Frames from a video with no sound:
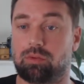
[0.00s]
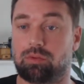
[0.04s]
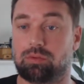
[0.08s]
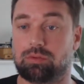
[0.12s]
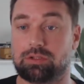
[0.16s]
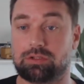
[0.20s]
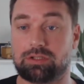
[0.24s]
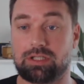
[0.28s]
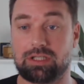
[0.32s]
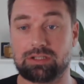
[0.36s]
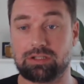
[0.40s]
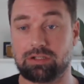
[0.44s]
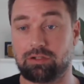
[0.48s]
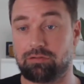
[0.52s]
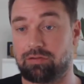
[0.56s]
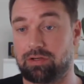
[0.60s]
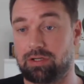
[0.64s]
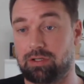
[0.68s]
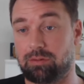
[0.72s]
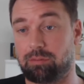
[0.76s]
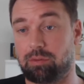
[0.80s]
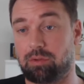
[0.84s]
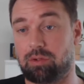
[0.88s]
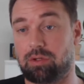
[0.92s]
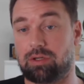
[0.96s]
It's actually
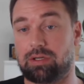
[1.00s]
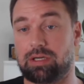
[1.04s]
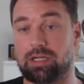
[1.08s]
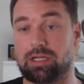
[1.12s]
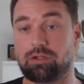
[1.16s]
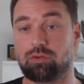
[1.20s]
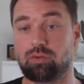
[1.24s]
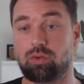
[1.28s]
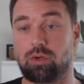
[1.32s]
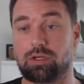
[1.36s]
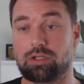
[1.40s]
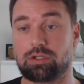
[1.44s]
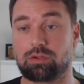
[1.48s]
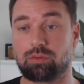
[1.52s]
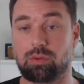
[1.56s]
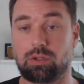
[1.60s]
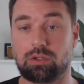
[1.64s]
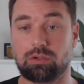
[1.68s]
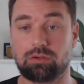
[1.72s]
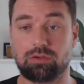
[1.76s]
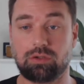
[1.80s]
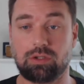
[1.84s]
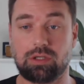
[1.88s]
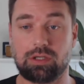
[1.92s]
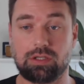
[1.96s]
available on Android as well
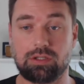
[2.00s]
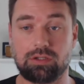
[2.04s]
today.